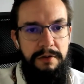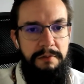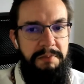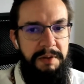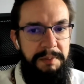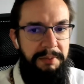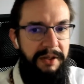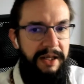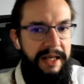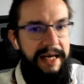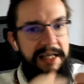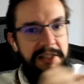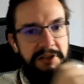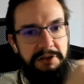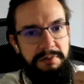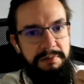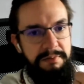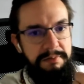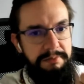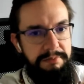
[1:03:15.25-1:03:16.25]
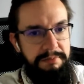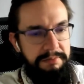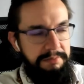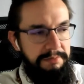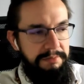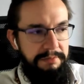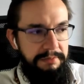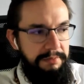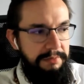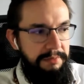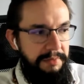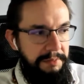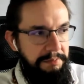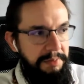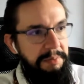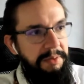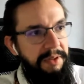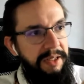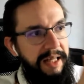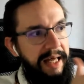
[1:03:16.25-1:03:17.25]
people hate
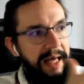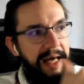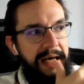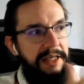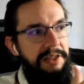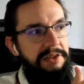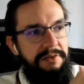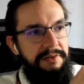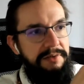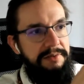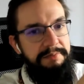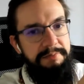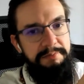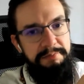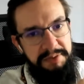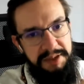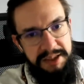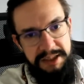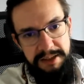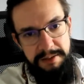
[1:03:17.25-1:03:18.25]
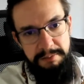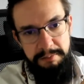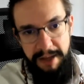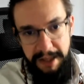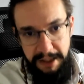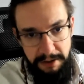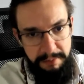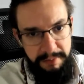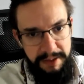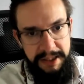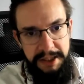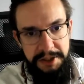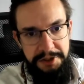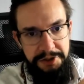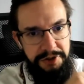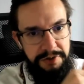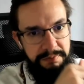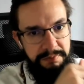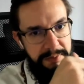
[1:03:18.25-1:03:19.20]
being micromanaged.